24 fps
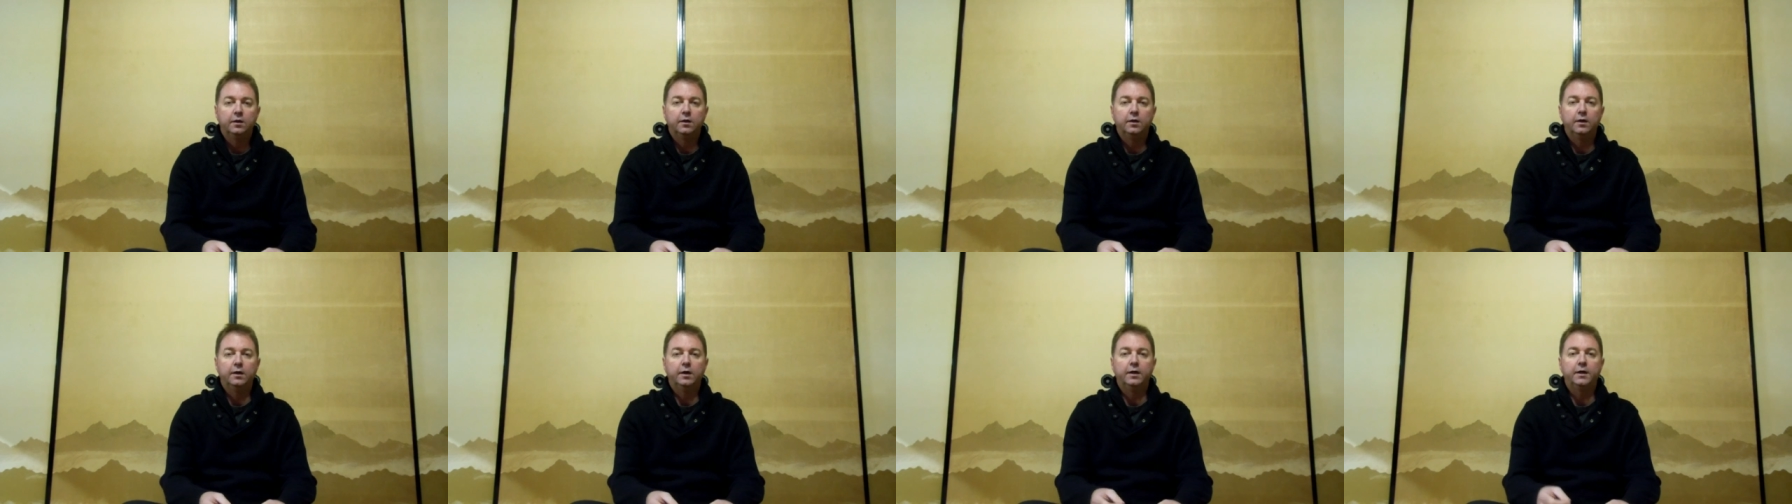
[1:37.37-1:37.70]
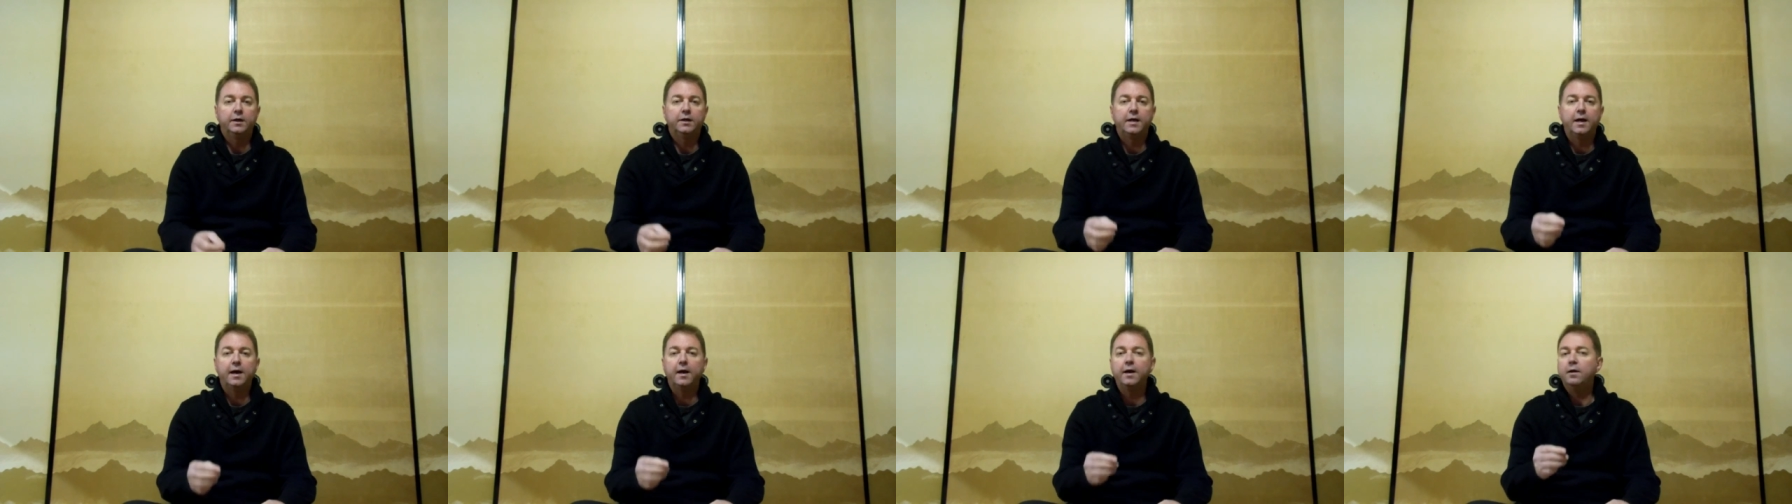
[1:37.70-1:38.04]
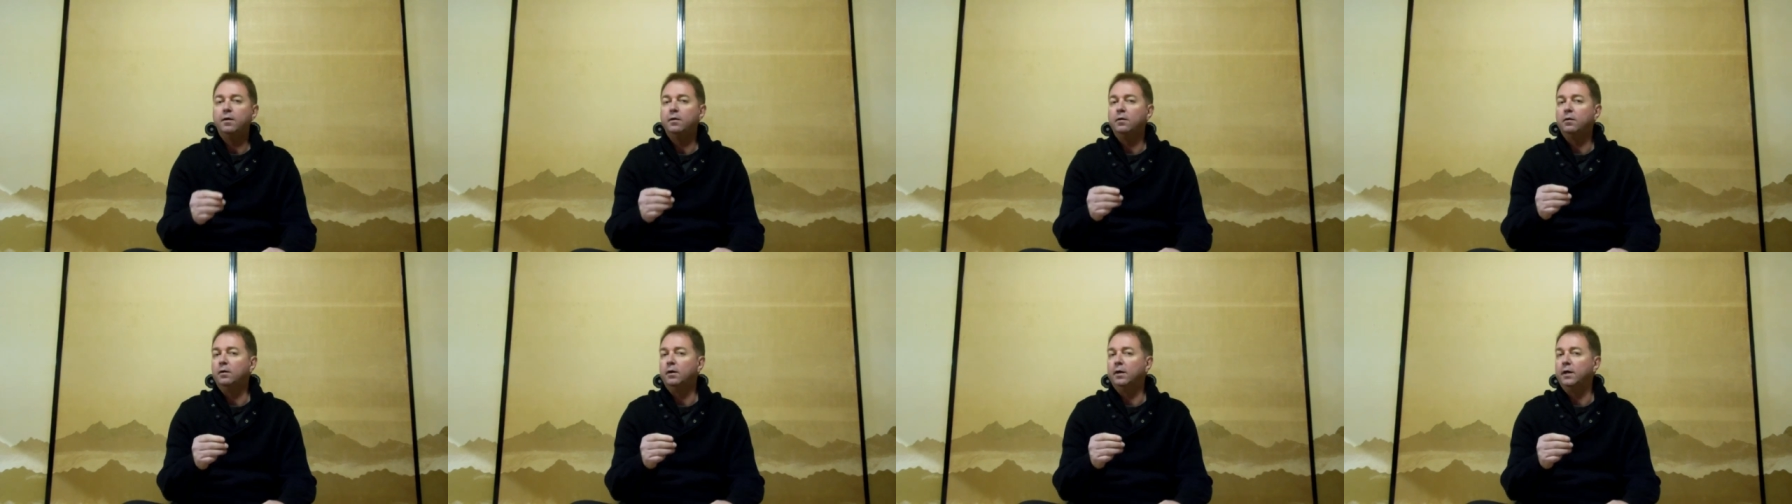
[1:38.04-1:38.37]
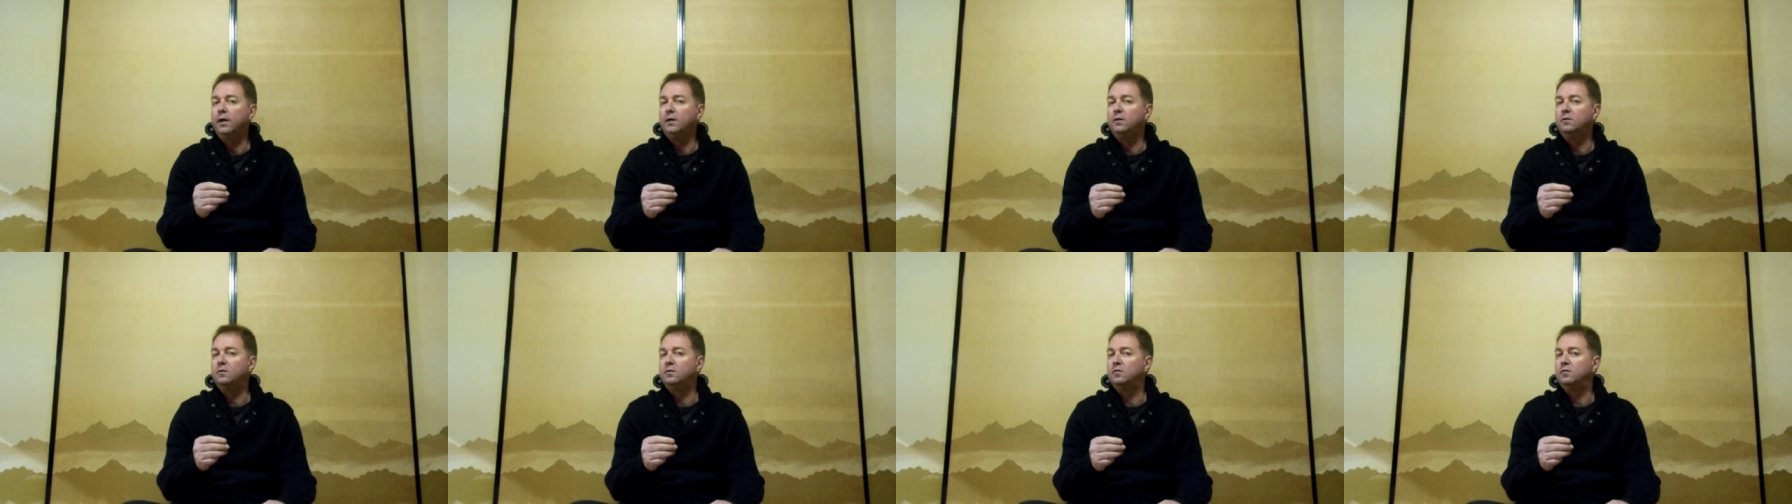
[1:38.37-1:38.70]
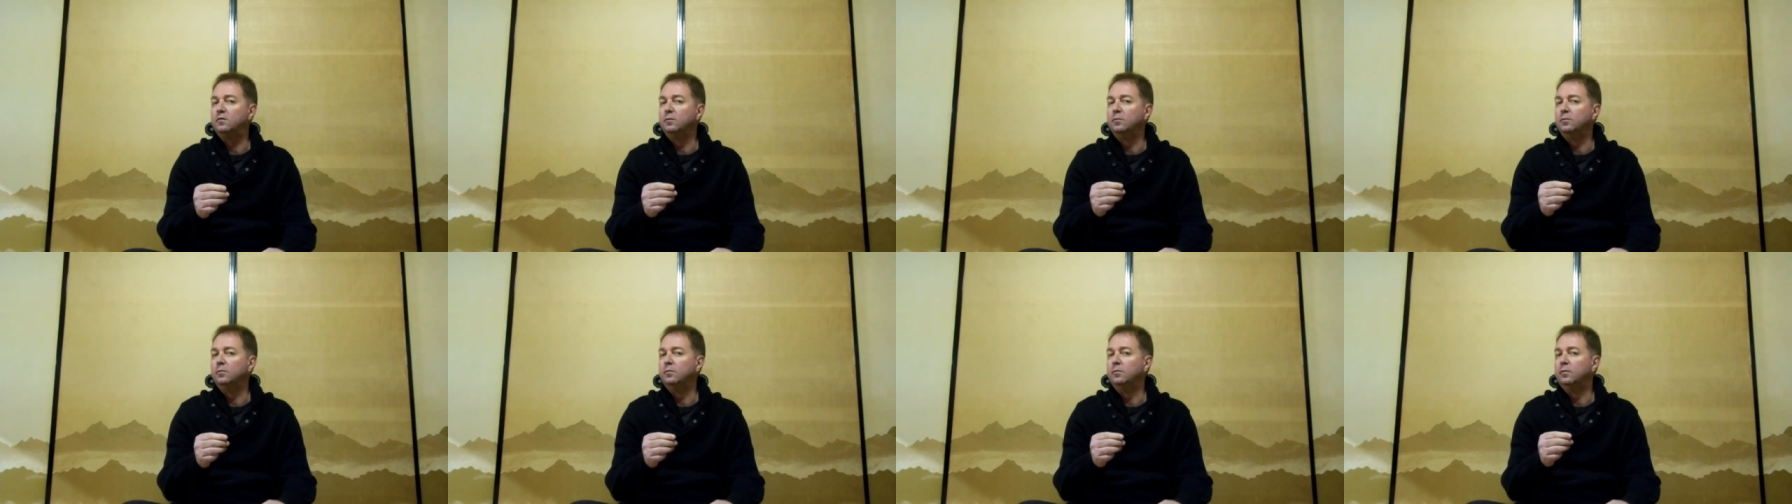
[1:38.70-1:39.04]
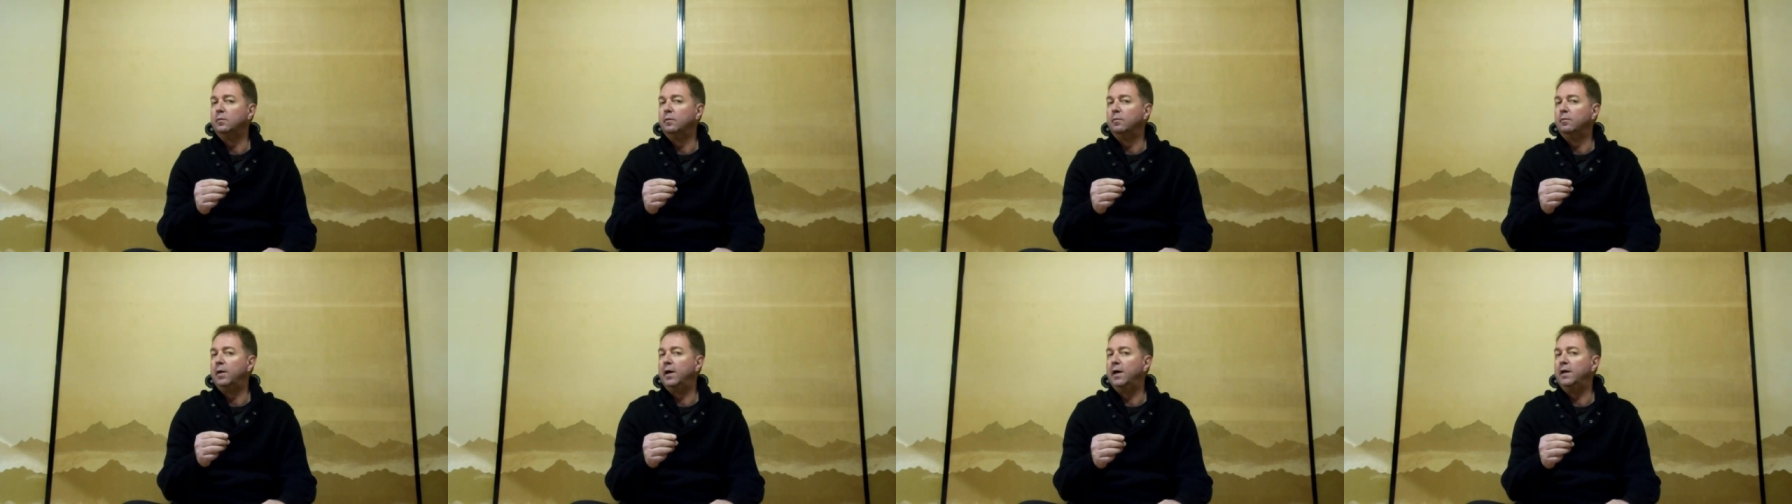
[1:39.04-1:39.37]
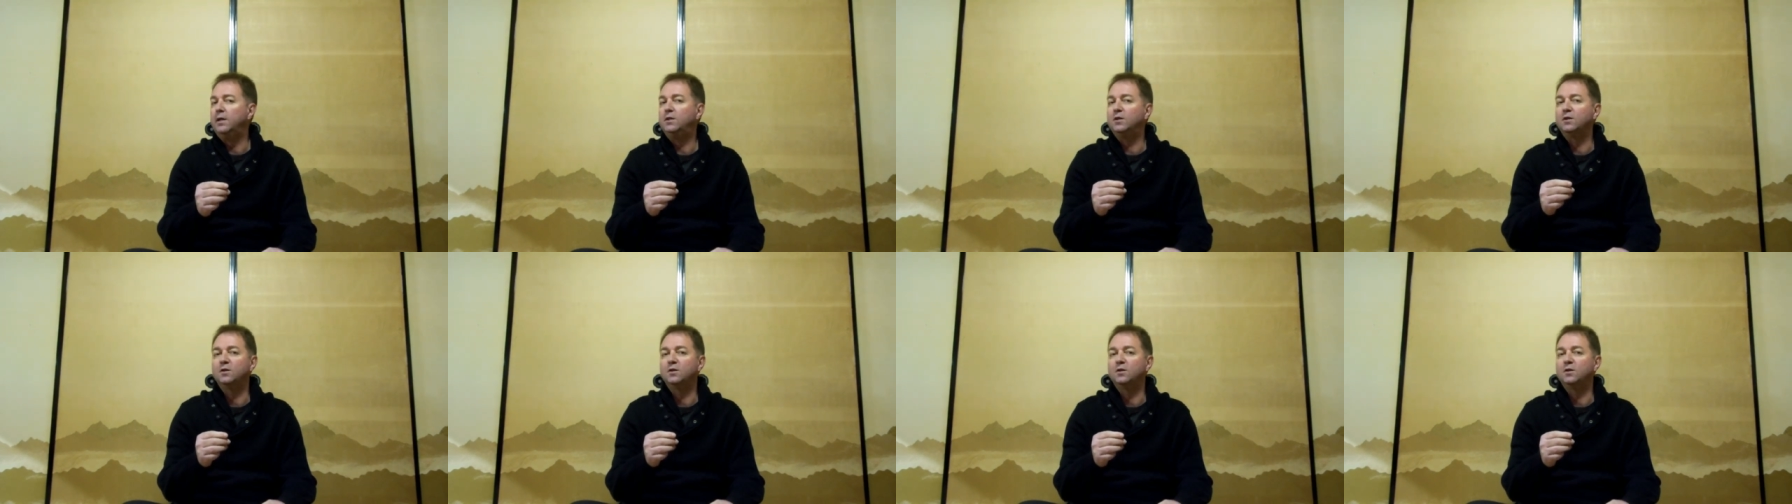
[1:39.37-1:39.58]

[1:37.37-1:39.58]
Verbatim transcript: it can lead to some major